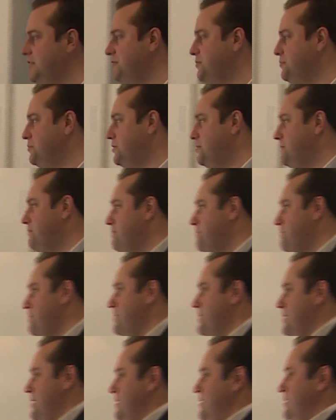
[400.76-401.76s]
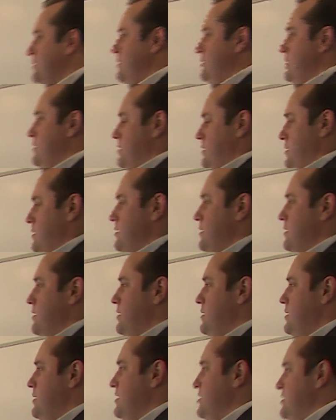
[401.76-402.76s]
to actually sell this charity
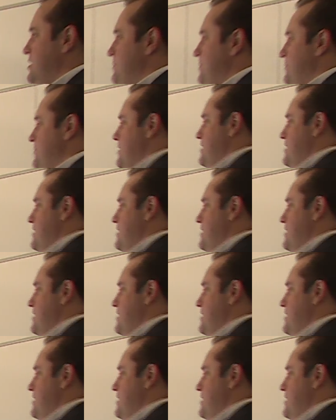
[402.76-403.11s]
house.